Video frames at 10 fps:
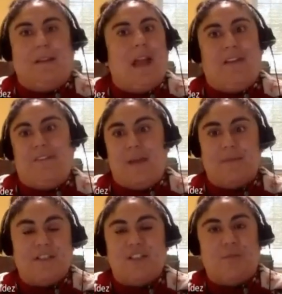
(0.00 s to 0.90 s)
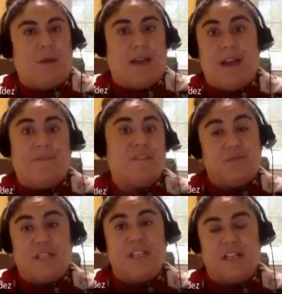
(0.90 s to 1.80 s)
Life happens and you might have to
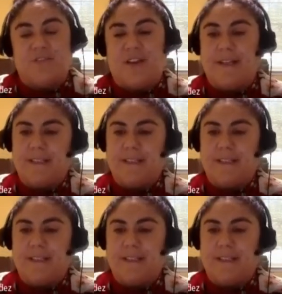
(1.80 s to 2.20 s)
retouch, right?